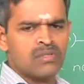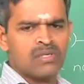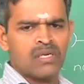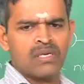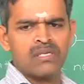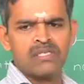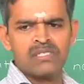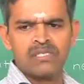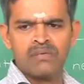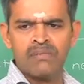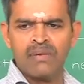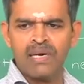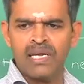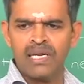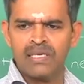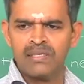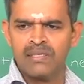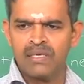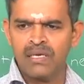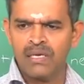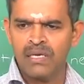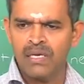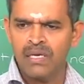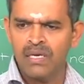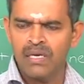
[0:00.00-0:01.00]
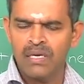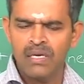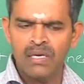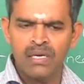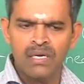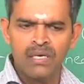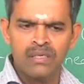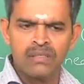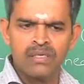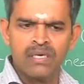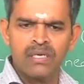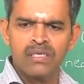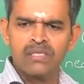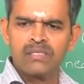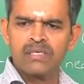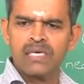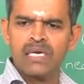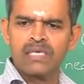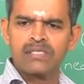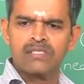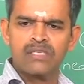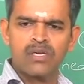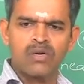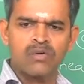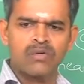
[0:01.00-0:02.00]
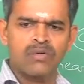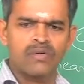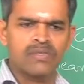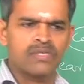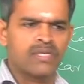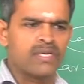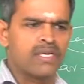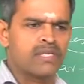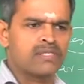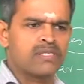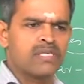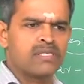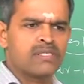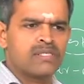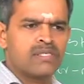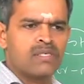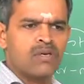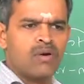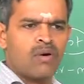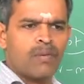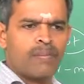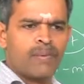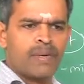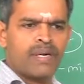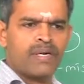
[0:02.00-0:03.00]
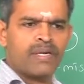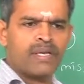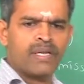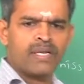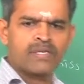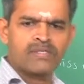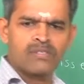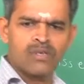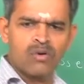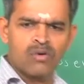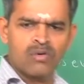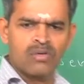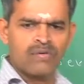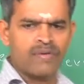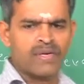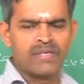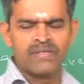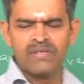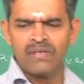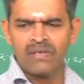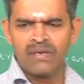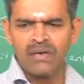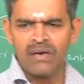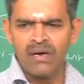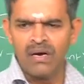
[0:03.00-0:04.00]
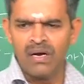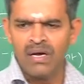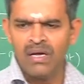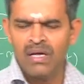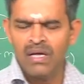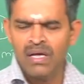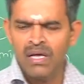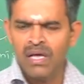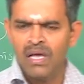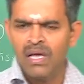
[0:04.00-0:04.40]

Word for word: as a risk manager, as a risk executive, as an HSE operator, executive, etc.,